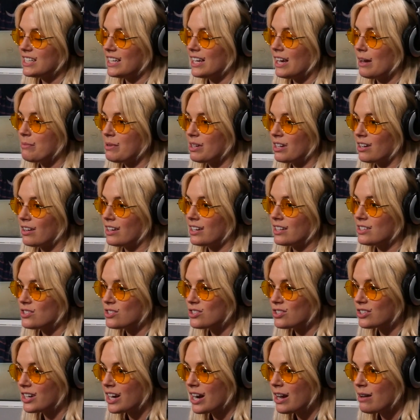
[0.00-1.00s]
DMing on
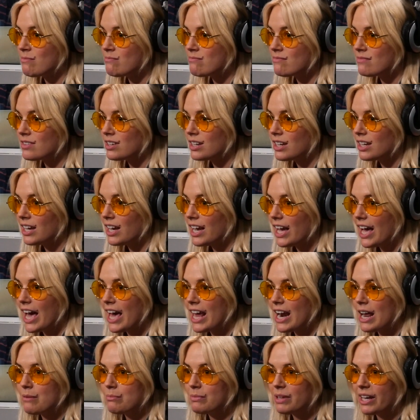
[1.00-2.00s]
Instagram. Yes.
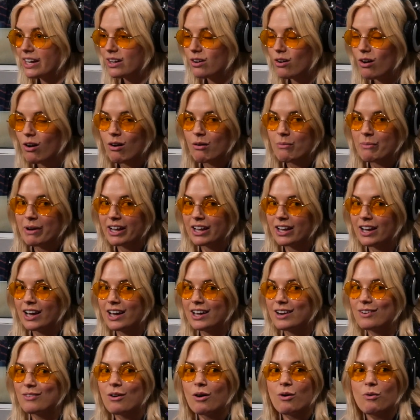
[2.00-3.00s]
And I'm like, oh my
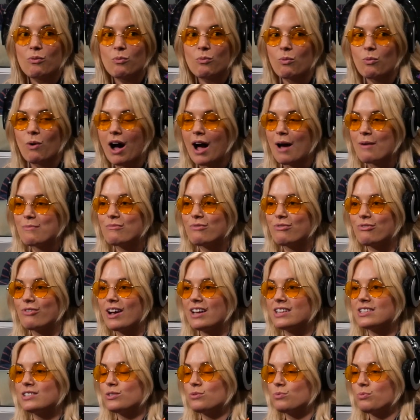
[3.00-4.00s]
God, I'm
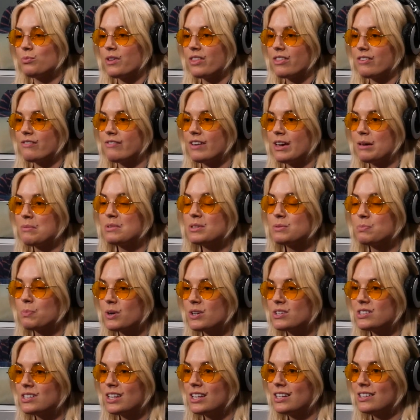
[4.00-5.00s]
friends with a famous
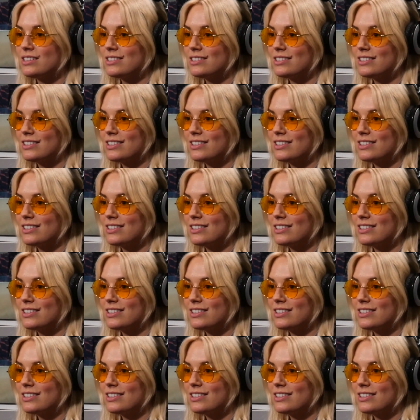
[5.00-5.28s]
person.